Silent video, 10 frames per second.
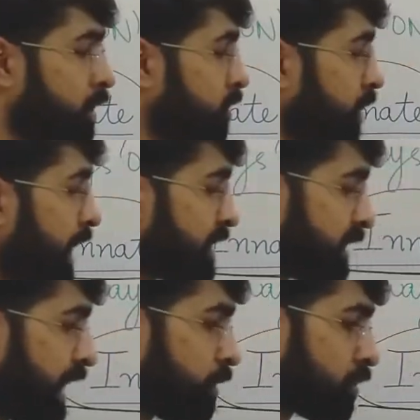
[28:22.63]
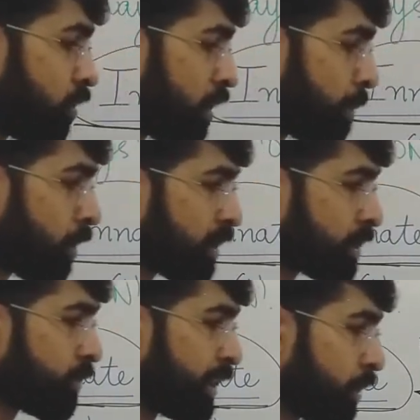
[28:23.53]
So guys, that was all about
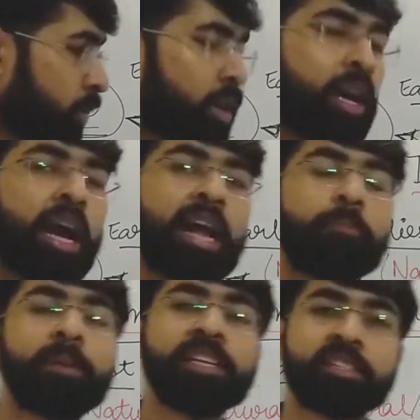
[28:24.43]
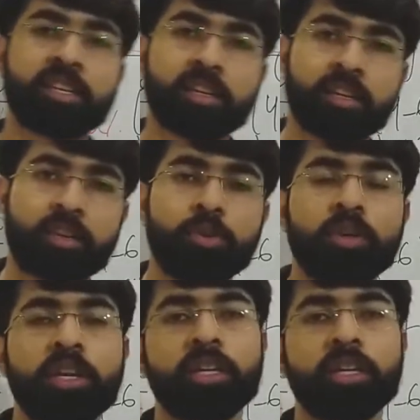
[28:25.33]
this video, and please do